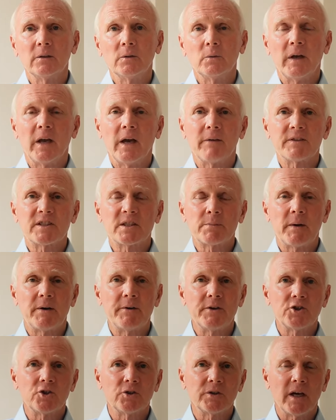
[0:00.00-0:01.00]
We have a
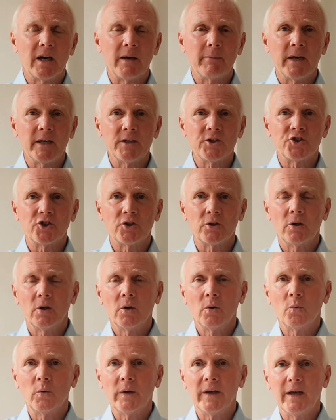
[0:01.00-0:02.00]
spiritual dimension,
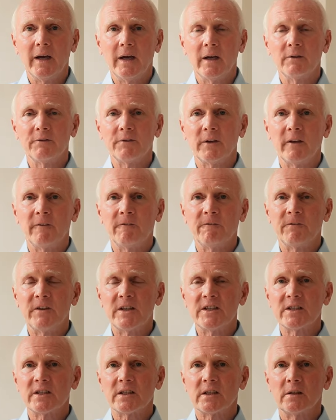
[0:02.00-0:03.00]
we have a
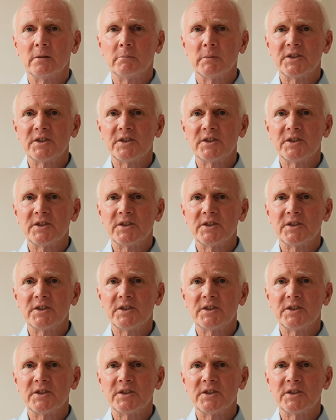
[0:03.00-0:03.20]
physical,